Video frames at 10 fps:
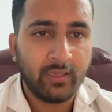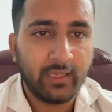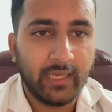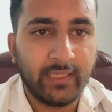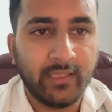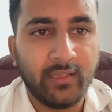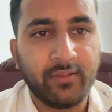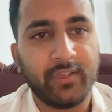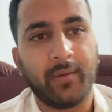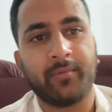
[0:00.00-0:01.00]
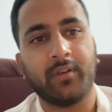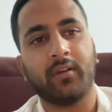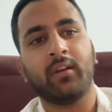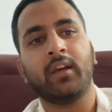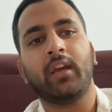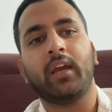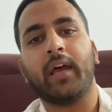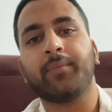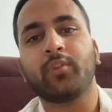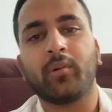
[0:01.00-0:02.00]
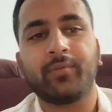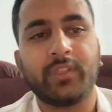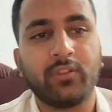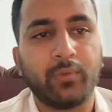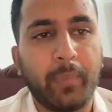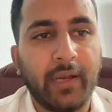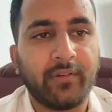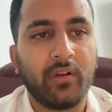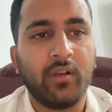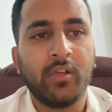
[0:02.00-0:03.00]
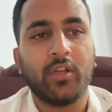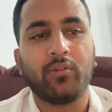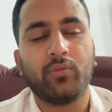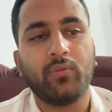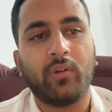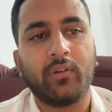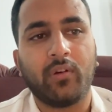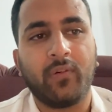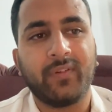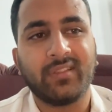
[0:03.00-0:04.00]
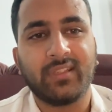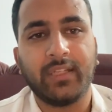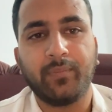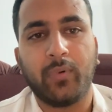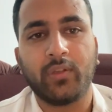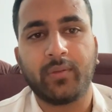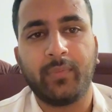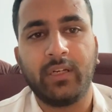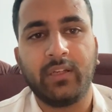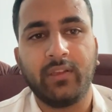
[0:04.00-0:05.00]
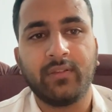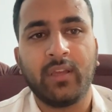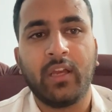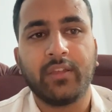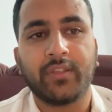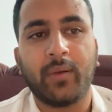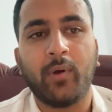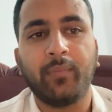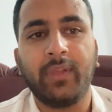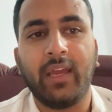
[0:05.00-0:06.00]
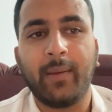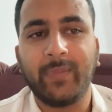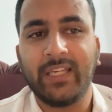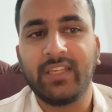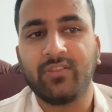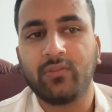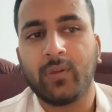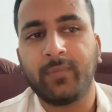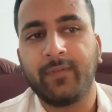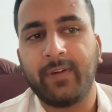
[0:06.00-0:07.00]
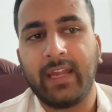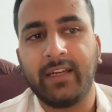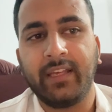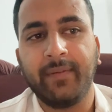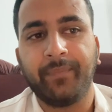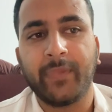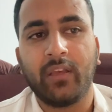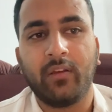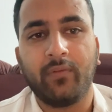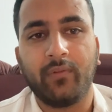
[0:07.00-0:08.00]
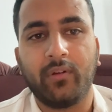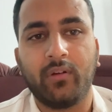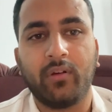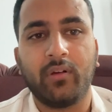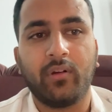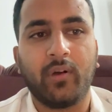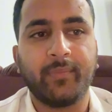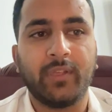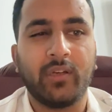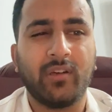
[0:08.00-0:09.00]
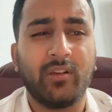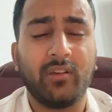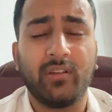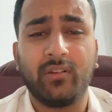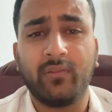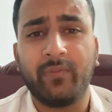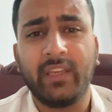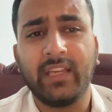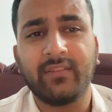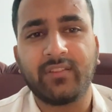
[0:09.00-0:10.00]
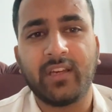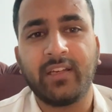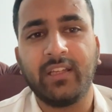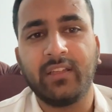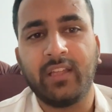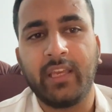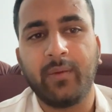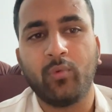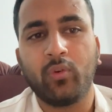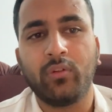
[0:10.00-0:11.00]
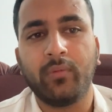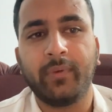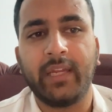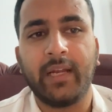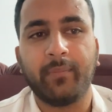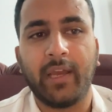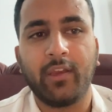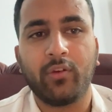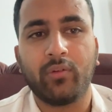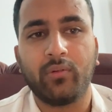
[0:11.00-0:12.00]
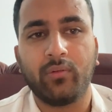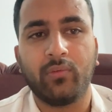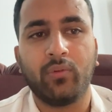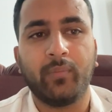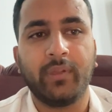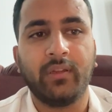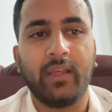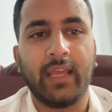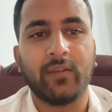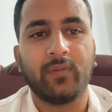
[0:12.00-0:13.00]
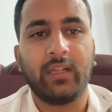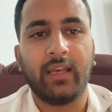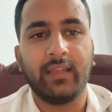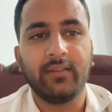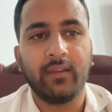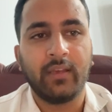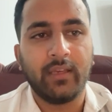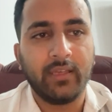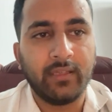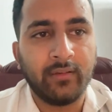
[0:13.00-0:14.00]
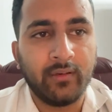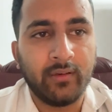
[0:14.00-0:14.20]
another chapter. Absorption spectra do not offer such possibilities. Some of the applications of the Faraday we can study in the hemoglobin and myoglobin, as well as in